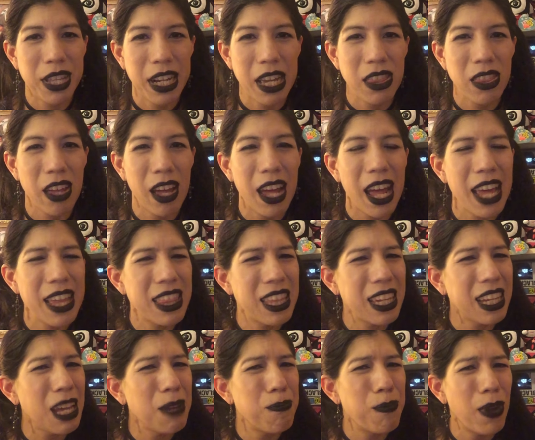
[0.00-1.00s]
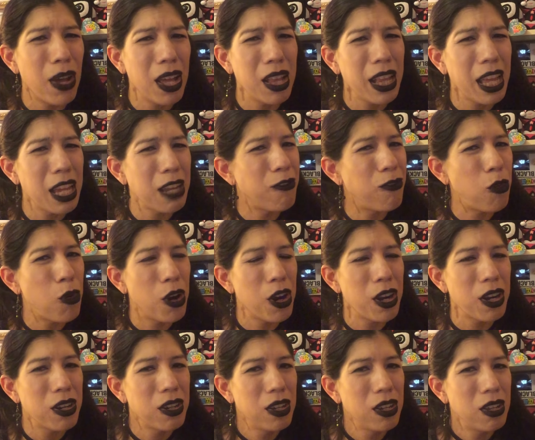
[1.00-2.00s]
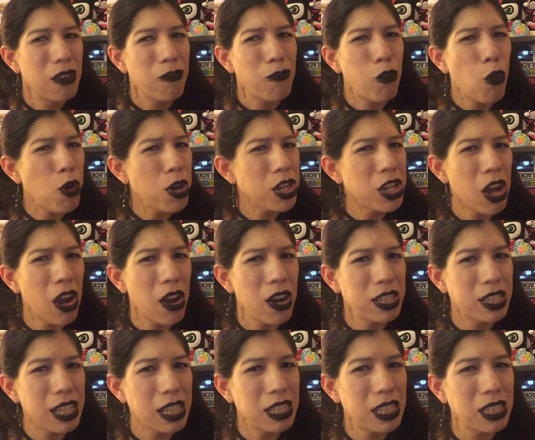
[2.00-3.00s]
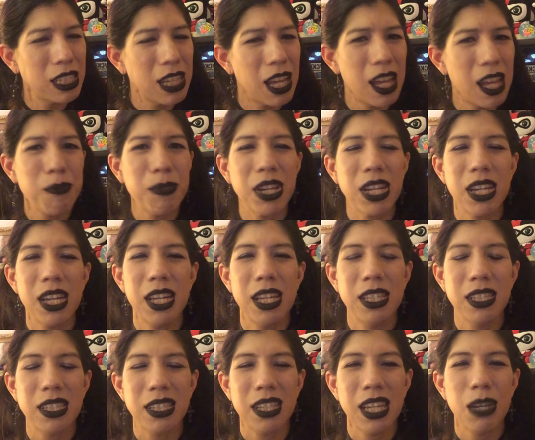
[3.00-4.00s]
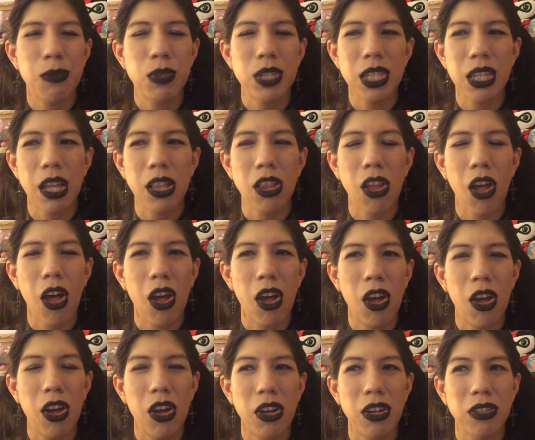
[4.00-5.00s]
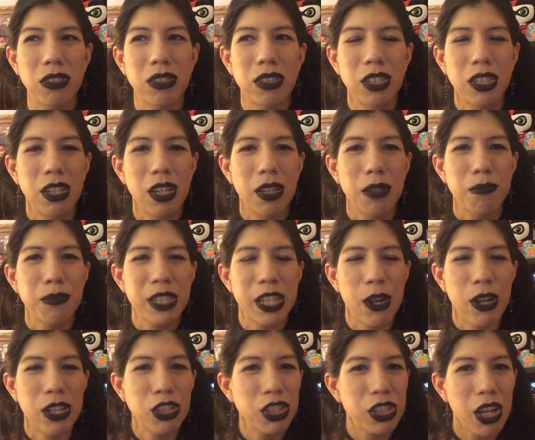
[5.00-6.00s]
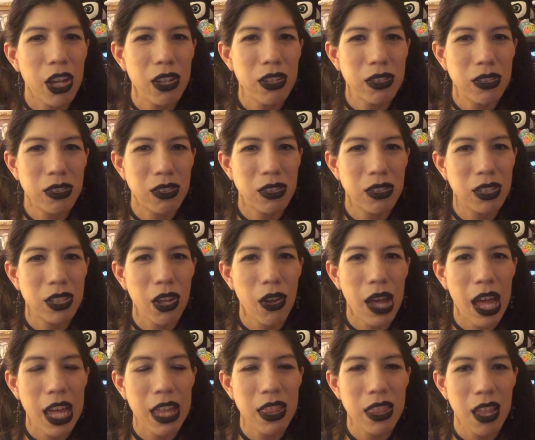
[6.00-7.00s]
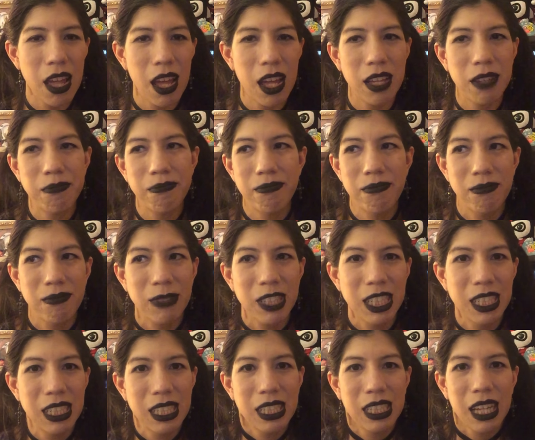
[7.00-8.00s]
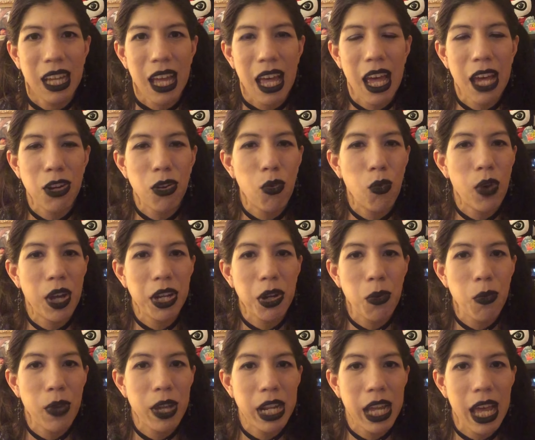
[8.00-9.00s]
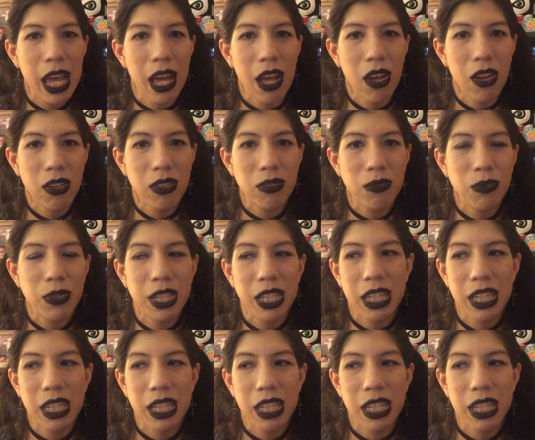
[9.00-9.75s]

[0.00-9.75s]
than I thought, I think I bought like four yards at the time, because it was a long trench coat. So I thought, I don't want to run out